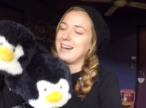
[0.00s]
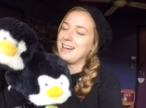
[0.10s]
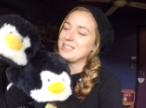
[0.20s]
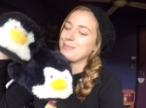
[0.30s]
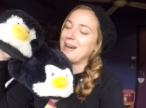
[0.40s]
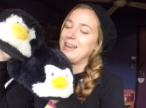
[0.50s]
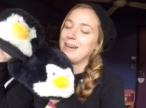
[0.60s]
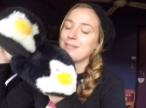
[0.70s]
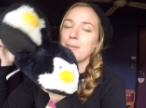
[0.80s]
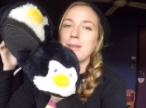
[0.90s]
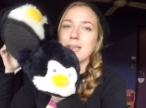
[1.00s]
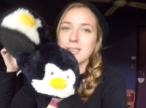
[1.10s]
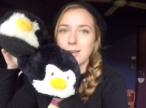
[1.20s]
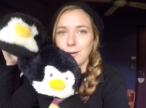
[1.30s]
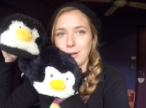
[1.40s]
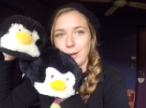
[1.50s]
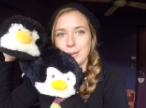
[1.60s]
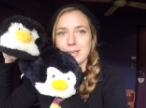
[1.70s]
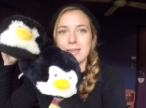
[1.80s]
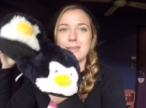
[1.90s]
large, but I love them, they're so
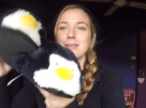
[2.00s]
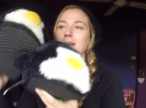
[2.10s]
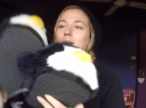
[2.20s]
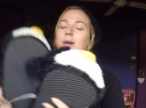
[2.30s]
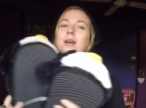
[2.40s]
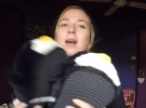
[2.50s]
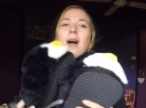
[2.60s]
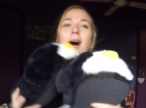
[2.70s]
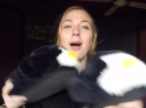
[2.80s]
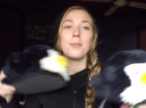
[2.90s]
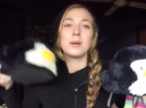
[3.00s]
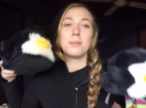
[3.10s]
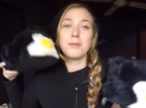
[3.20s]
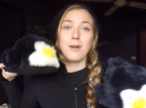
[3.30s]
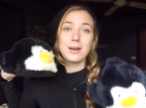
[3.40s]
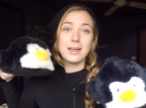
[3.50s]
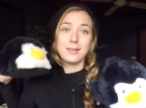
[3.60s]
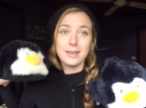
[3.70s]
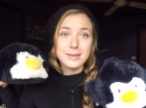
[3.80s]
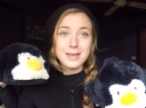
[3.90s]
cozy, so I'm going to be
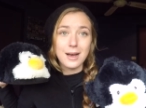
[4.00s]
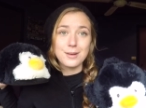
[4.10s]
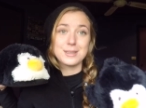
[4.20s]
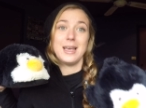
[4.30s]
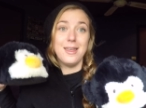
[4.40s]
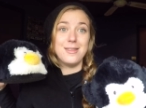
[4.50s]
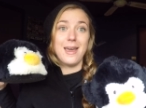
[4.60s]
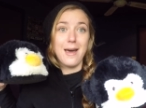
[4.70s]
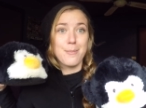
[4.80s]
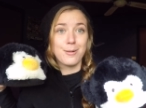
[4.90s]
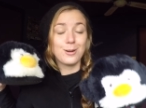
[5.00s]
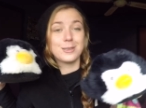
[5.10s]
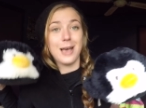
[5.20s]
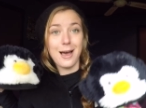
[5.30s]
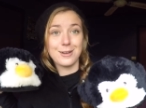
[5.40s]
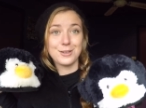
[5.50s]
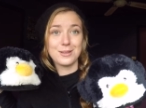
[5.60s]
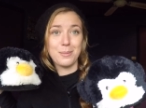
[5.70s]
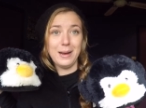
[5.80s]
rocking these out in the airport and on the